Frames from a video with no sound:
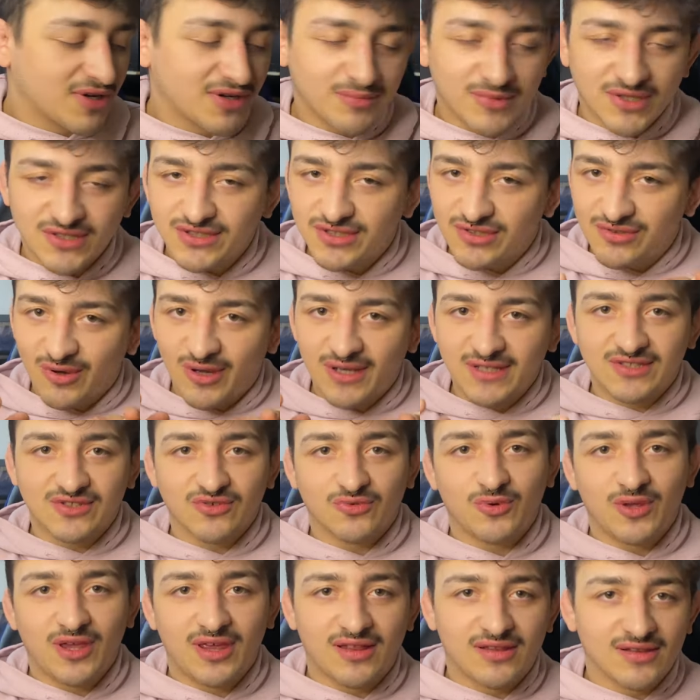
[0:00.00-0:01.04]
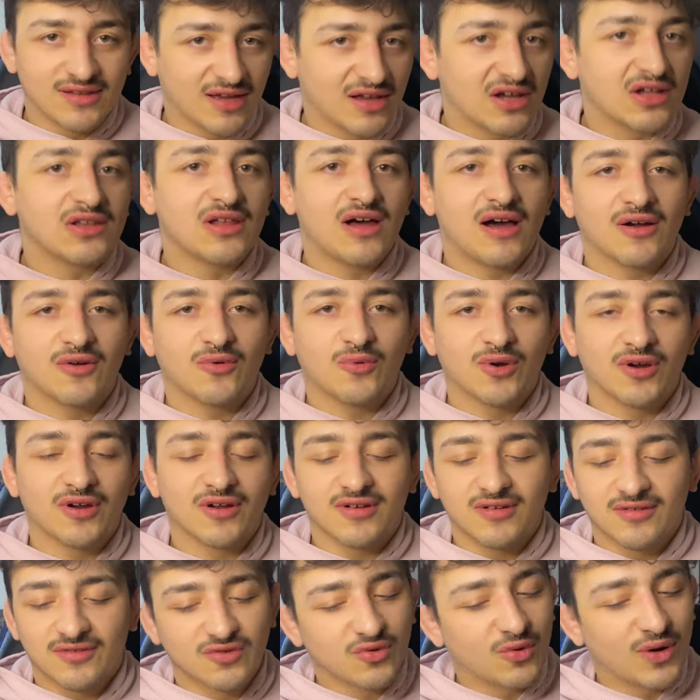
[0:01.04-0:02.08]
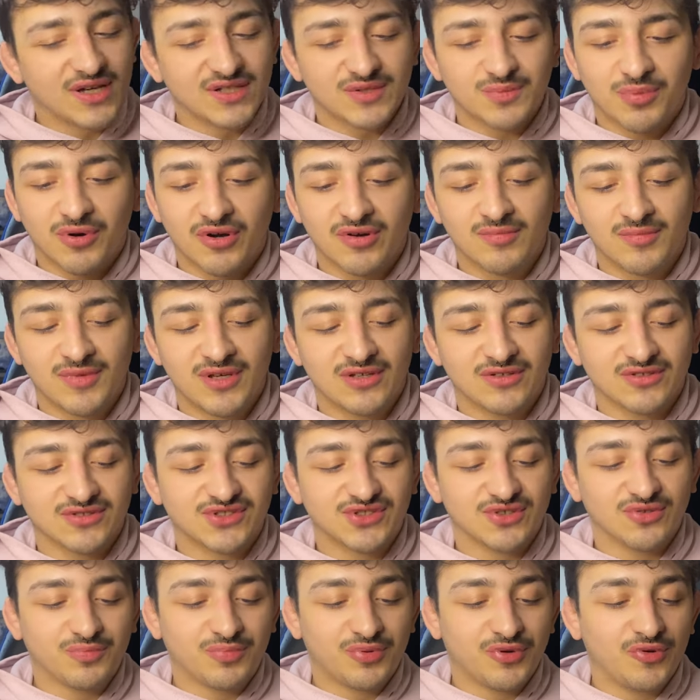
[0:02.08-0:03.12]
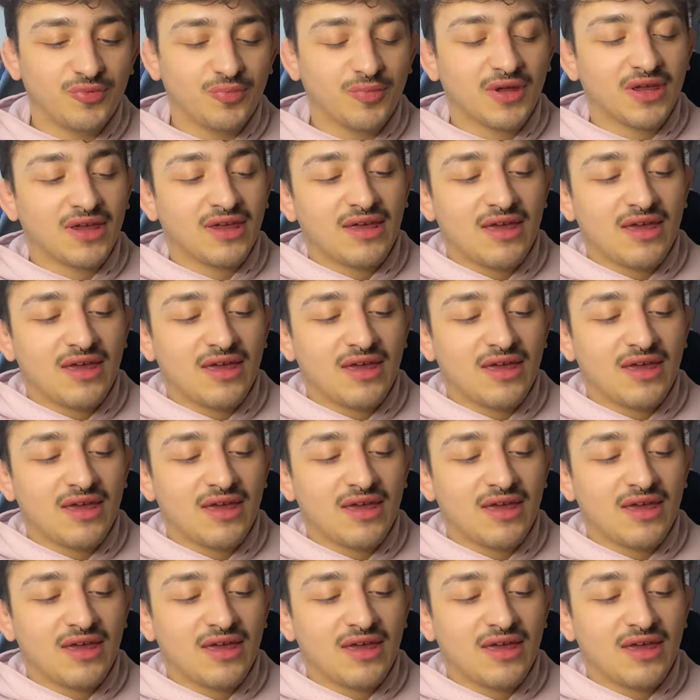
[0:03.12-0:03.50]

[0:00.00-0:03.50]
much twice a week like clockwork, twice per meal she'll poop.